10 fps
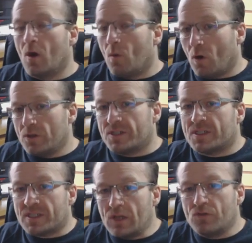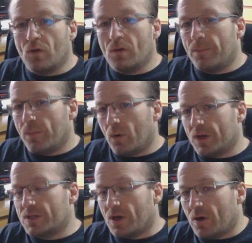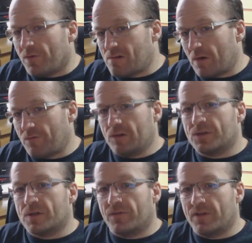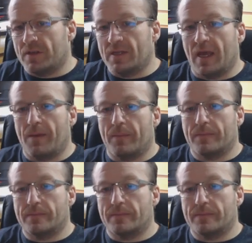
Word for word: one central point of reference for the DM.